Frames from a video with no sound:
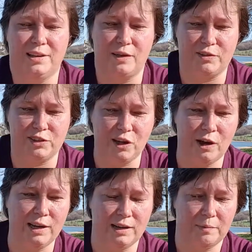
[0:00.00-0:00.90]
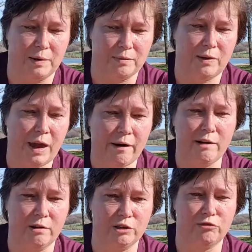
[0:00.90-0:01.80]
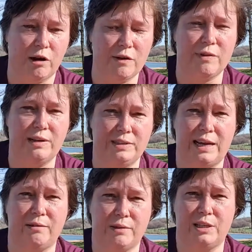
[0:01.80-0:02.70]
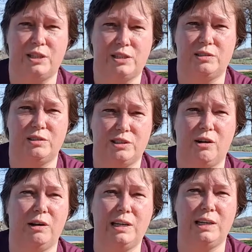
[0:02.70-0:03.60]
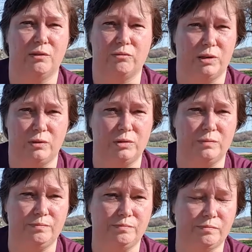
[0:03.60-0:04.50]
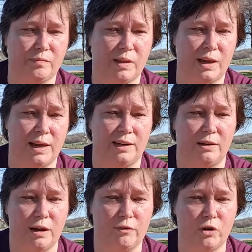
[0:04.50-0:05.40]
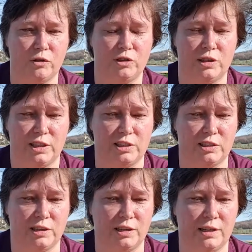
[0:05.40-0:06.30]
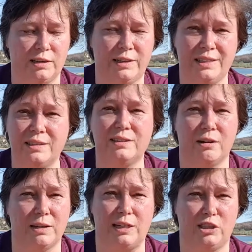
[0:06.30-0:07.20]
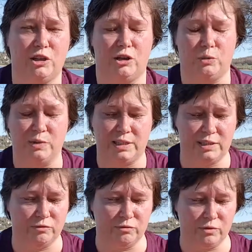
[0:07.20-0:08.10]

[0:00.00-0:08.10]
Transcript: So I've carried on driving down this tiny little road, and I've got to this little tiny church with this,